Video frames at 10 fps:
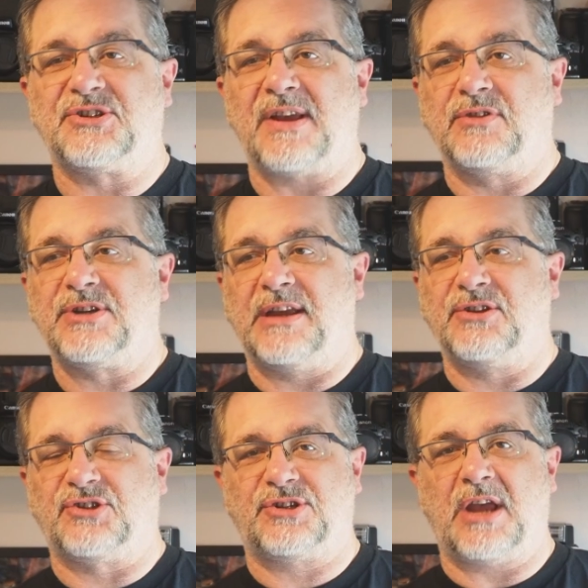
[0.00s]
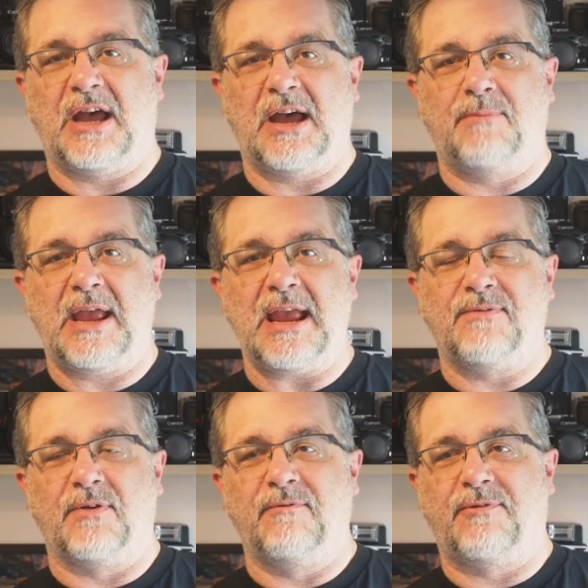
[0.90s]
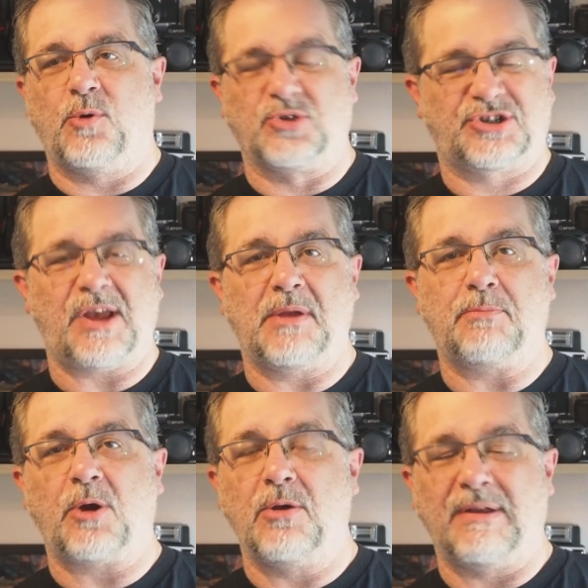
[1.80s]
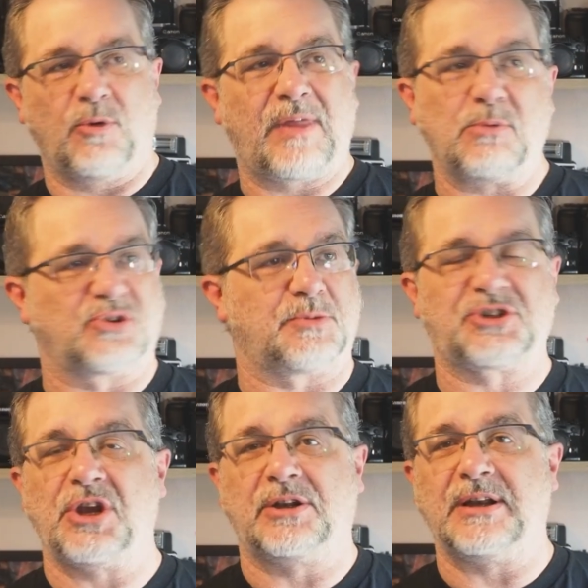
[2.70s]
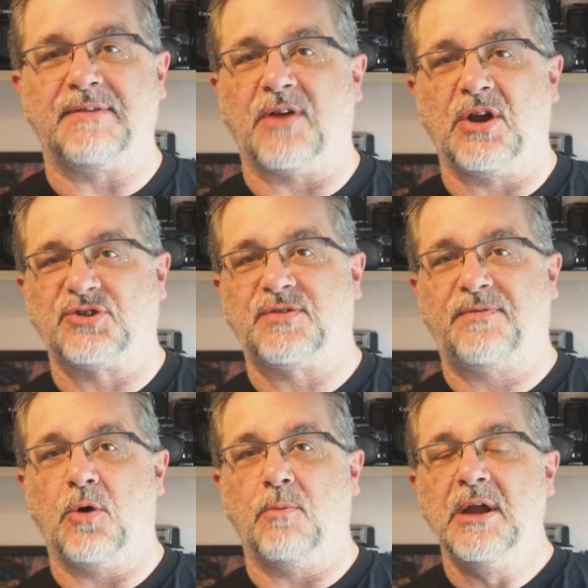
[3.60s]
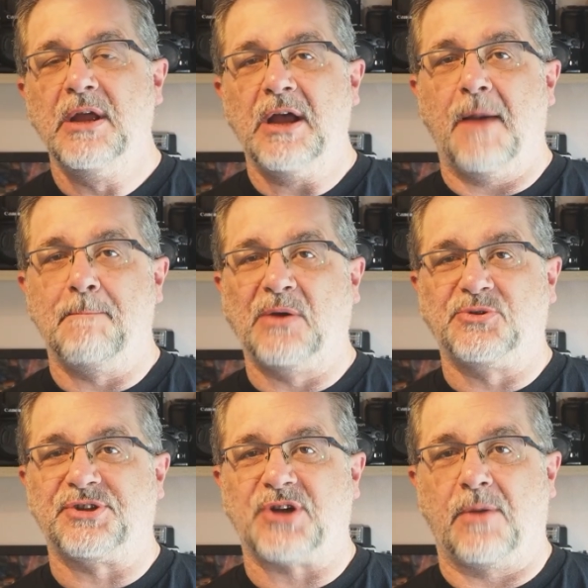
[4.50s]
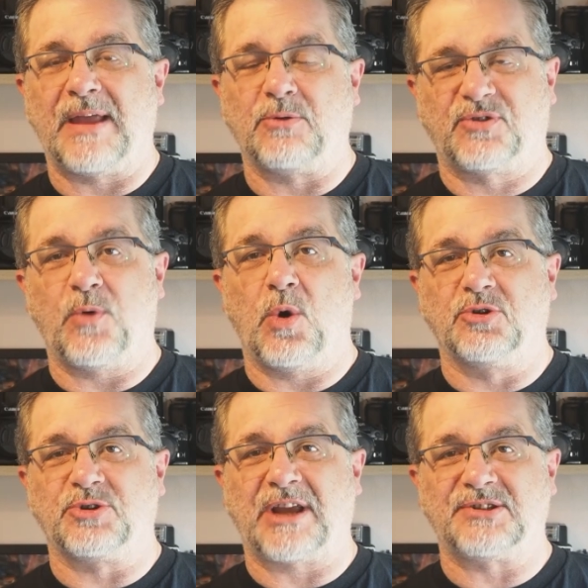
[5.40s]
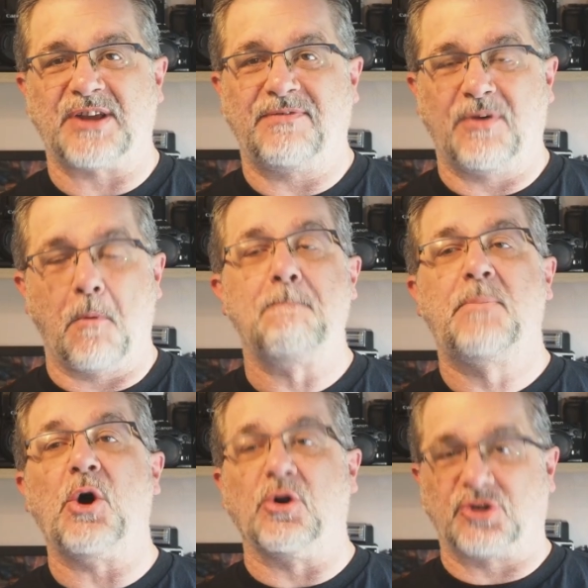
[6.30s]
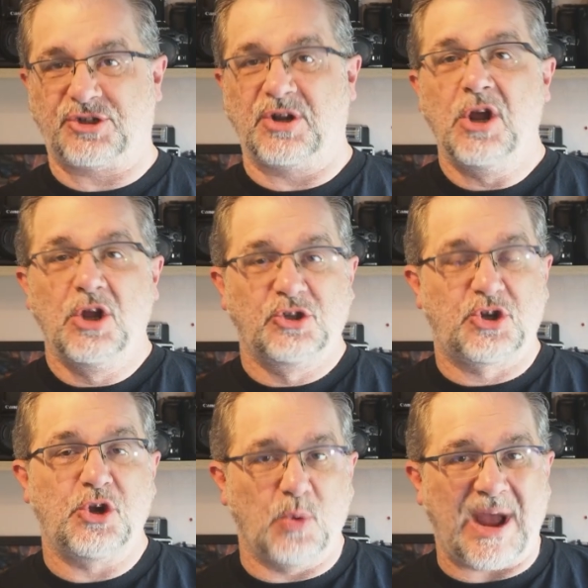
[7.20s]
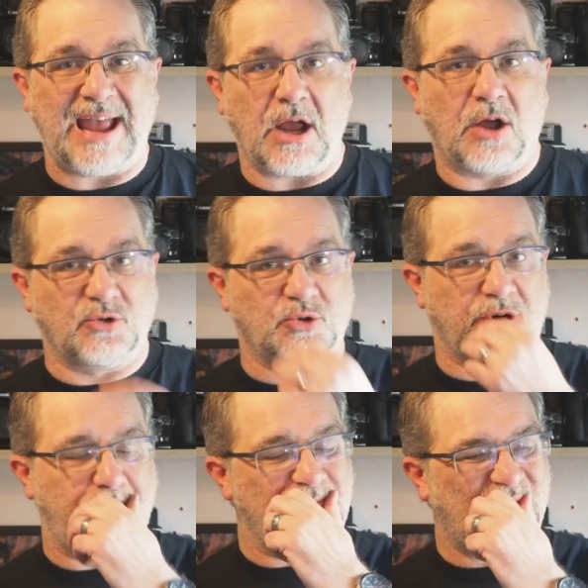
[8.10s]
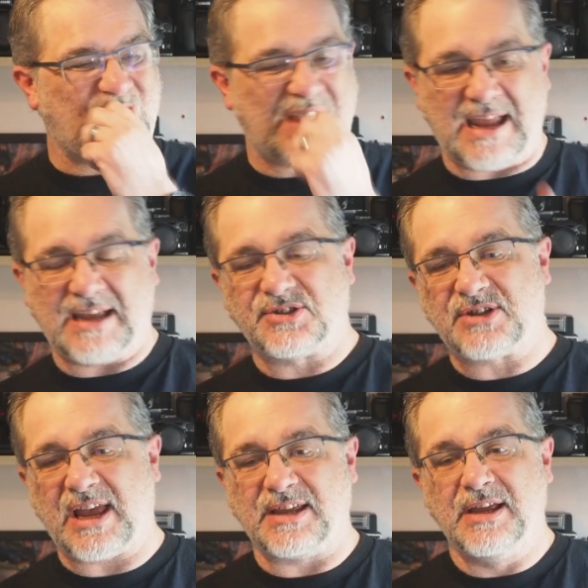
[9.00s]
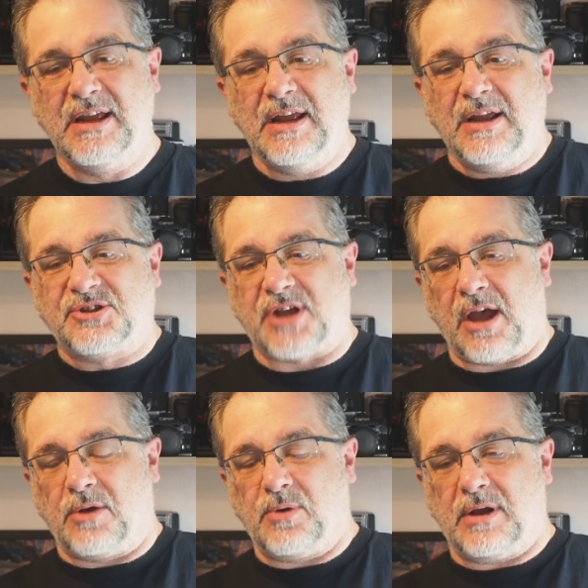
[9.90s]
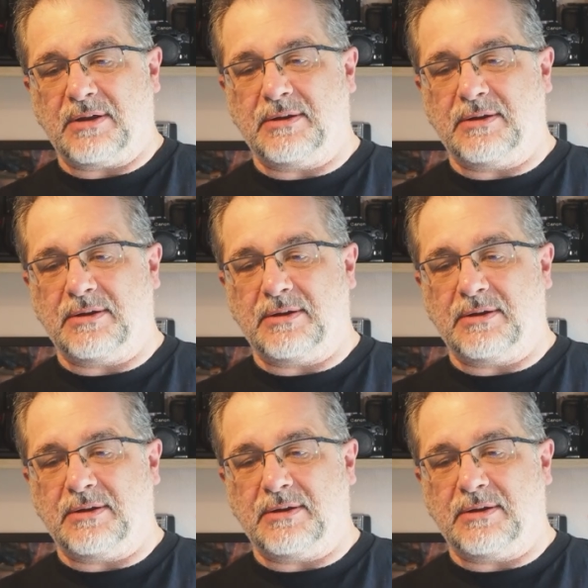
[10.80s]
70s, even for semi-pro level, that was absurdly fast film. And most of the time that was 400 ASA film pushed to 800 ASA. So